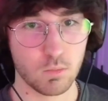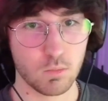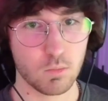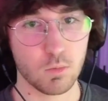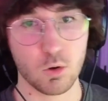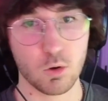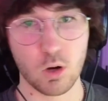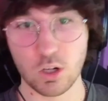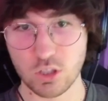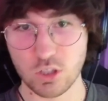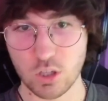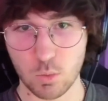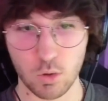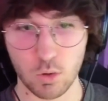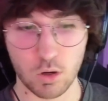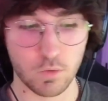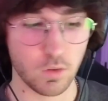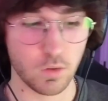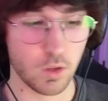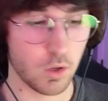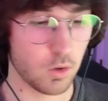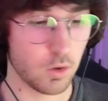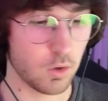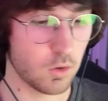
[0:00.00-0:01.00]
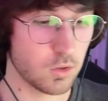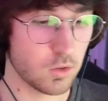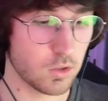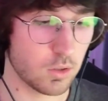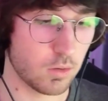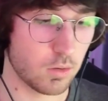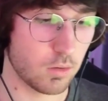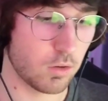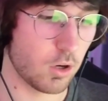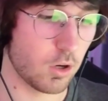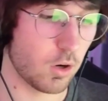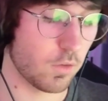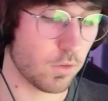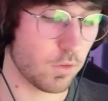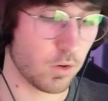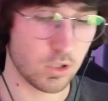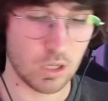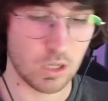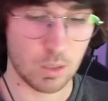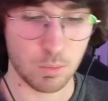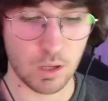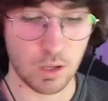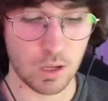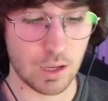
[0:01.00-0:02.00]
cross-chain workflows. And, for
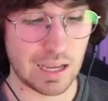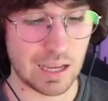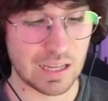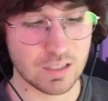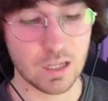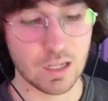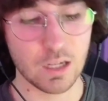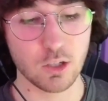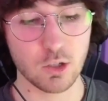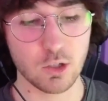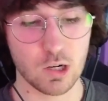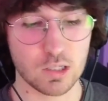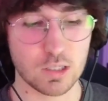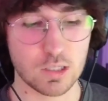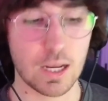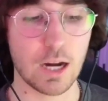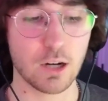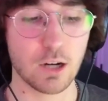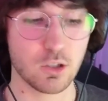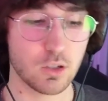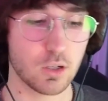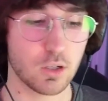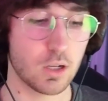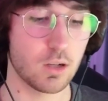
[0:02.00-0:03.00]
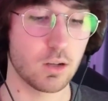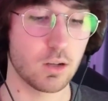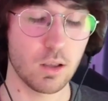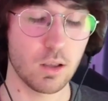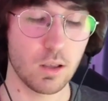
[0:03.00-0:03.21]
example, I sign a transaction and